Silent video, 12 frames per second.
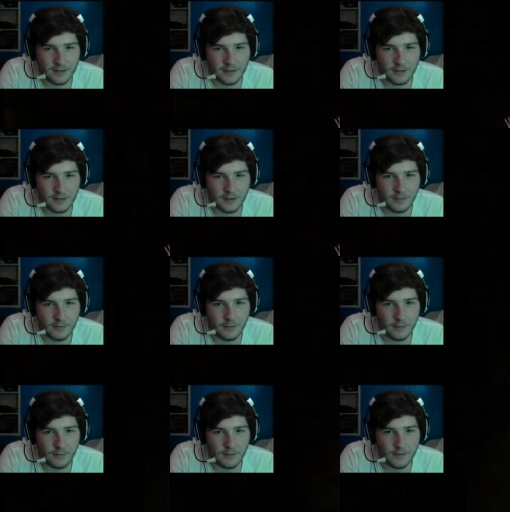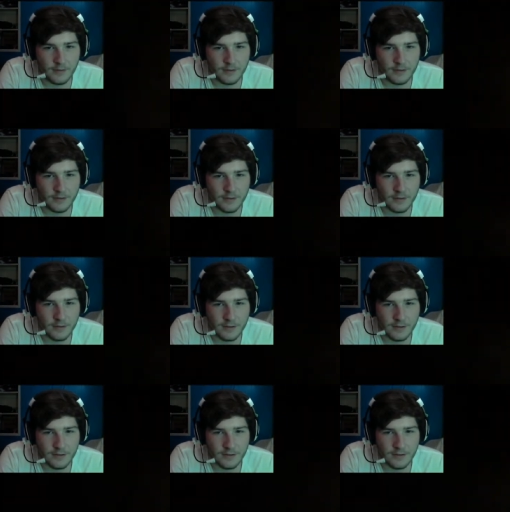I don't wanna.
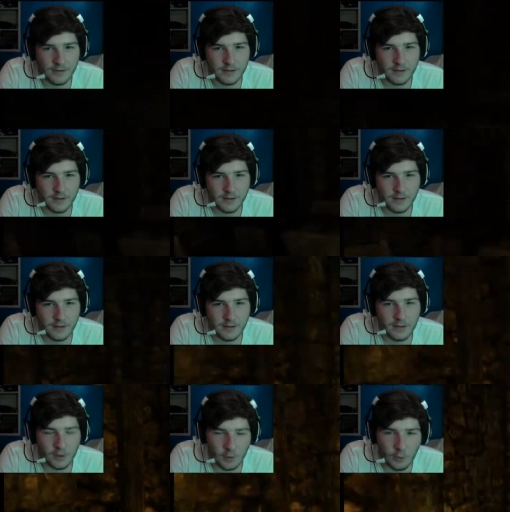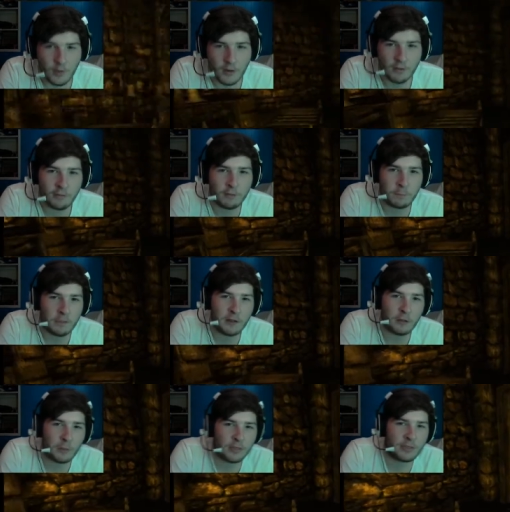But we get to you know what
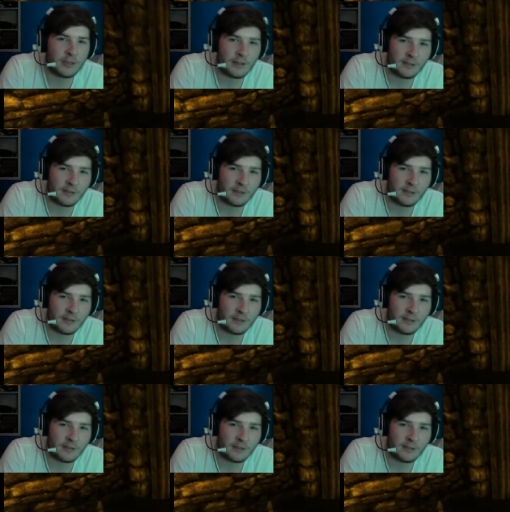unspeakable things